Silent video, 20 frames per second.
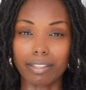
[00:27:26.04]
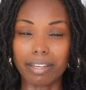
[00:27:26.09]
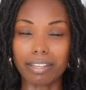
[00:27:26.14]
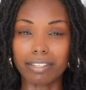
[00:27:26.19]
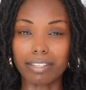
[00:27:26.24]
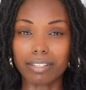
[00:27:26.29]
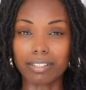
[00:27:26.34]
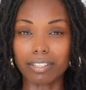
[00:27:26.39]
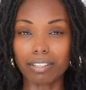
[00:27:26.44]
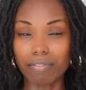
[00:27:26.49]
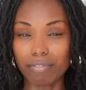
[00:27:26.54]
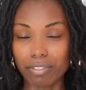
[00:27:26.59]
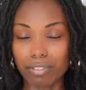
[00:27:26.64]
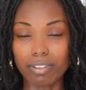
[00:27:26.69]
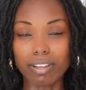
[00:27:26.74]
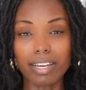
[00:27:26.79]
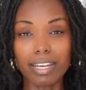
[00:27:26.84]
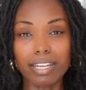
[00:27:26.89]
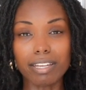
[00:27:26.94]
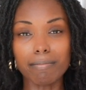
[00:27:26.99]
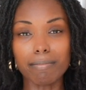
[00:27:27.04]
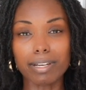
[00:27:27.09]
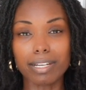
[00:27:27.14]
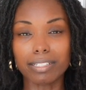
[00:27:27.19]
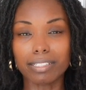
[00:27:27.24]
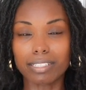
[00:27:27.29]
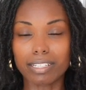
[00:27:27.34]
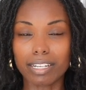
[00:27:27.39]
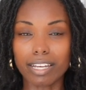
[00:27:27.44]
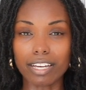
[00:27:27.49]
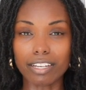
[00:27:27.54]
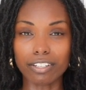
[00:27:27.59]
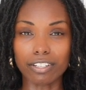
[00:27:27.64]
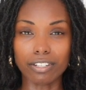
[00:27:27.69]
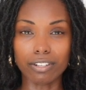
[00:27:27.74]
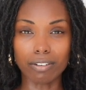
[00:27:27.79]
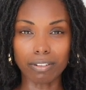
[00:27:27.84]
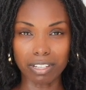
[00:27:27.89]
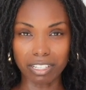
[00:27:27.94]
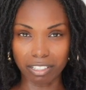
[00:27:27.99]
they can give you the image that
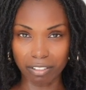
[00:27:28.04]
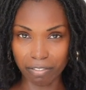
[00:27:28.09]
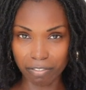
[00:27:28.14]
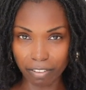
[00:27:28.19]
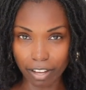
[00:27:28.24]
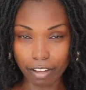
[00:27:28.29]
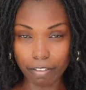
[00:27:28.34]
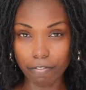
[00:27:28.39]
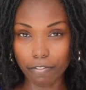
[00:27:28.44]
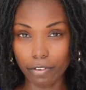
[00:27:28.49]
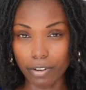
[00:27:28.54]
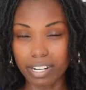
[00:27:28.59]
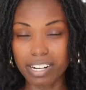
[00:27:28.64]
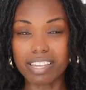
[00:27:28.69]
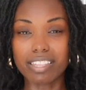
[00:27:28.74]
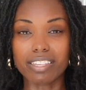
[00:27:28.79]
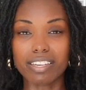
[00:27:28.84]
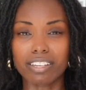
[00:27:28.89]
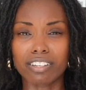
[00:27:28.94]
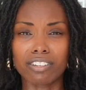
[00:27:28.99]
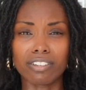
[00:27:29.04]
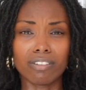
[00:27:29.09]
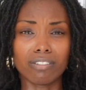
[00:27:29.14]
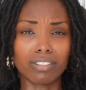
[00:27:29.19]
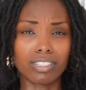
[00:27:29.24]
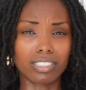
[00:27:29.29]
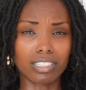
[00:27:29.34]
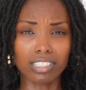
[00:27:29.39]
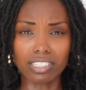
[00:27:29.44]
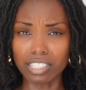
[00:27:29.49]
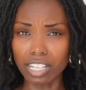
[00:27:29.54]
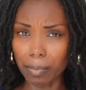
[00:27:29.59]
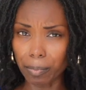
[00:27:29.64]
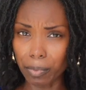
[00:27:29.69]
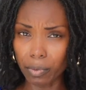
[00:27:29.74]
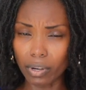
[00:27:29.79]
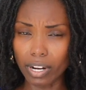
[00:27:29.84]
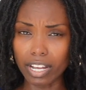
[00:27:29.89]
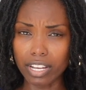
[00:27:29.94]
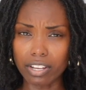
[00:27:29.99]
you don't need to fight for anything, you don't need to
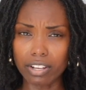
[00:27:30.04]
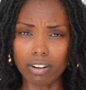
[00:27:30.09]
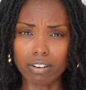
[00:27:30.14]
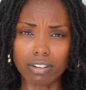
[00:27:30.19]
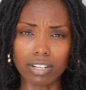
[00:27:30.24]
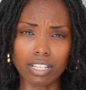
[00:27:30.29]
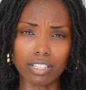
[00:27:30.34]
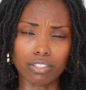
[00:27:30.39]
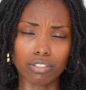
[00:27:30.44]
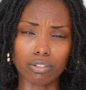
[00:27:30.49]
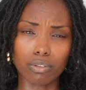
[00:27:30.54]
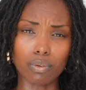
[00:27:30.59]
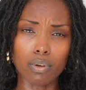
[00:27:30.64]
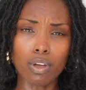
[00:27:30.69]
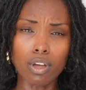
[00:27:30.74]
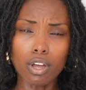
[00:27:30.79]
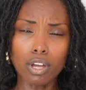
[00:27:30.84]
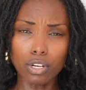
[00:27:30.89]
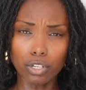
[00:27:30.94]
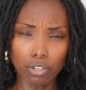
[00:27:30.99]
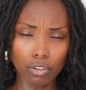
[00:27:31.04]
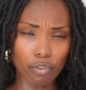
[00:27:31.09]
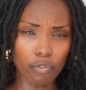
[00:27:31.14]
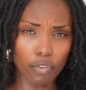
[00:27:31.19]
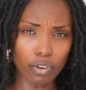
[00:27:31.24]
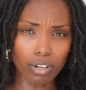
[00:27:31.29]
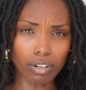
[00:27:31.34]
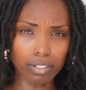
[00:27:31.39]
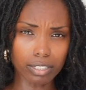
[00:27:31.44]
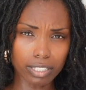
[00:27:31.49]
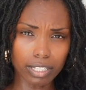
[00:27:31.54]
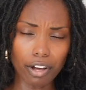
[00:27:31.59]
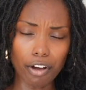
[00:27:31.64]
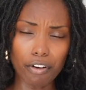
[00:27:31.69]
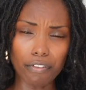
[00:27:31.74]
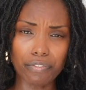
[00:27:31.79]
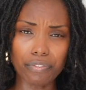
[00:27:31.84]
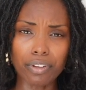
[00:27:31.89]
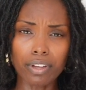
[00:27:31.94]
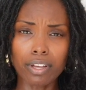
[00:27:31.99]
separate, you don't need to do for
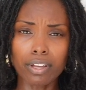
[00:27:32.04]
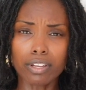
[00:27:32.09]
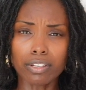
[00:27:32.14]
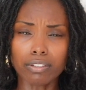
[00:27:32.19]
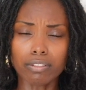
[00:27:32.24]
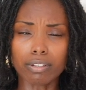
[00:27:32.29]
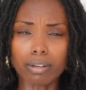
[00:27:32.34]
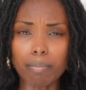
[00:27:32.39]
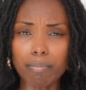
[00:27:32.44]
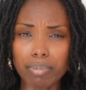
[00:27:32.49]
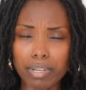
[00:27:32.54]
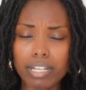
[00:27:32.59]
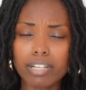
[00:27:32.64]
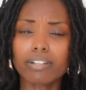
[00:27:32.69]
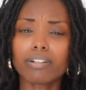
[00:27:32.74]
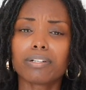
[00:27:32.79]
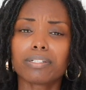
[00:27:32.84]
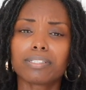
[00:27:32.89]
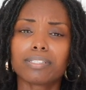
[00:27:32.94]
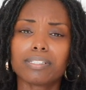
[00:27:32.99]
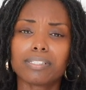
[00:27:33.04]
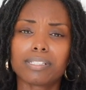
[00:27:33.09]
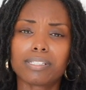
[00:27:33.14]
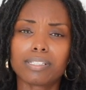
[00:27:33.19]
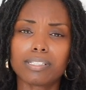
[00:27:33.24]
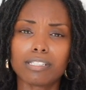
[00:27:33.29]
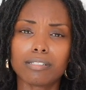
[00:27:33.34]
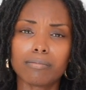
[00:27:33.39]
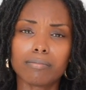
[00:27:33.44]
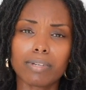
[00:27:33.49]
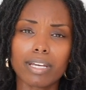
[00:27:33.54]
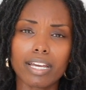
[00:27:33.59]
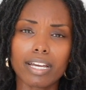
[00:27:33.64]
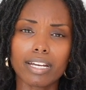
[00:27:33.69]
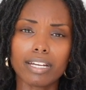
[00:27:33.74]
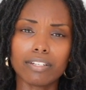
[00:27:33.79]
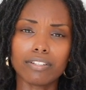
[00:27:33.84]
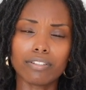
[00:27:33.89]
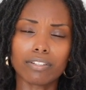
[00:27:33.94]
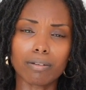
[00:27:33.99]
yourself. You can be in our system
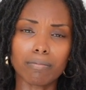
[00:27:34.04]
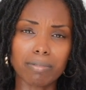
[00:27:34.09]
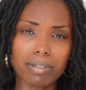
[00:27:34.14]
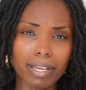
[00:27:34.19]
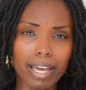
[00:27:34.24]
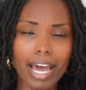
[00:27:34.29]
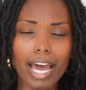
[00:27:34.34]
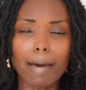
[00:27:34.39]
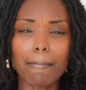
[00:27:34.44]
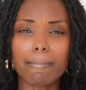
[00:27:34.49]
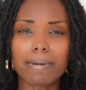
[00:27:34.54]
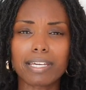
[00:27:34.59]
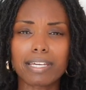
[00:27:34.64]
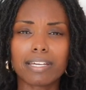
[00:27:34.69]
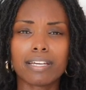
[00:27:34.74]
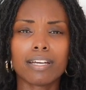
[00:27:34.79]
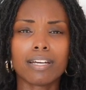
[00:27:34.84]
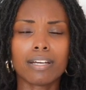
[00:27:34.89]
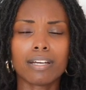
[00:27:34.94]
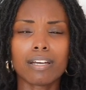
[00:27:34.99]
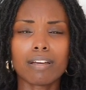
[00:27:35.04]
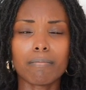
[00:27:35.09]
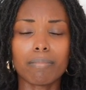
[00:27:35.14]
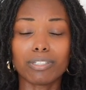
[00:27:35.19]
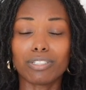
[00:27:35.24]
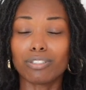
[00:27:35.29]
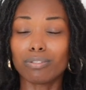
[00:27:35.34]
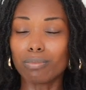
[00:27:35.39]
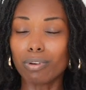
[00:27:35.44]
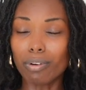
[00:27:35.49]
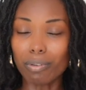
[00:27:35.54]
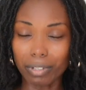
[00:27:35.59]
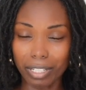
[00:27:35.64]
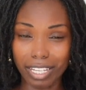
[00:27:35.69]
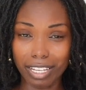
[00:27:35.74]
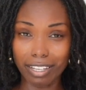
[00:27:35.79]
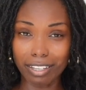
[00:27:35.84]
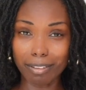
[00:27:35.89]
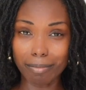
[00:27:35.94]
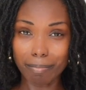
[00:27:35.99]
and you could be happy, but you won't
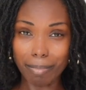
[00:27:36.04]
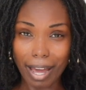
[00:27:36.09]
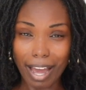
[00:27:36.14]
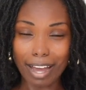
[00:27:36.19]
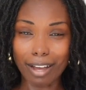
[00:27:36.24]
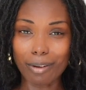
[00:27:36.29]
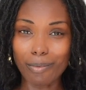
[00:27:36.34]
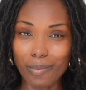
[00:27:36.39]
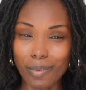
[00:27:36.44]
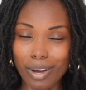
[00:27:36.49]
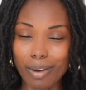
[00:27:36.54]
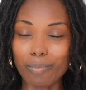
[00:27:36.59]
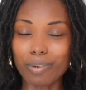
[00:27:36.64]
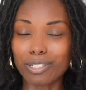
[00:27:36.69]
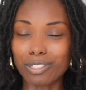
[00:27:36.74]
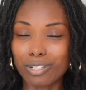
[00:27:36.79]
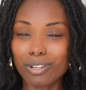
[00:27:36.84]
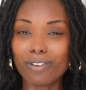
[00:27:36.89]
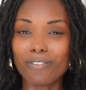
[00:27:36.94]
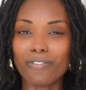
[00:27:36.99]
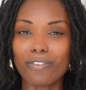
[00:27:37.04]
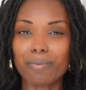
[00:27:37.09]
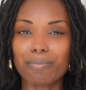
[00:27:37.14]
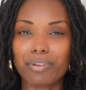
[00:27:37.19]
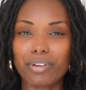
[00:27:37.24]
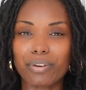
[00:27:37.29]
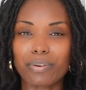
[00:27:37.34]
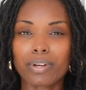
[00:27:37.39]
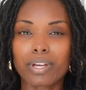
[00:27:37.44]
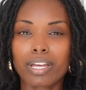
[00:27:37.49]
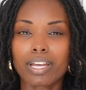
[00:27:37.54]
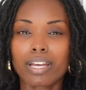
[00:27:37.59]
get back what we took from you.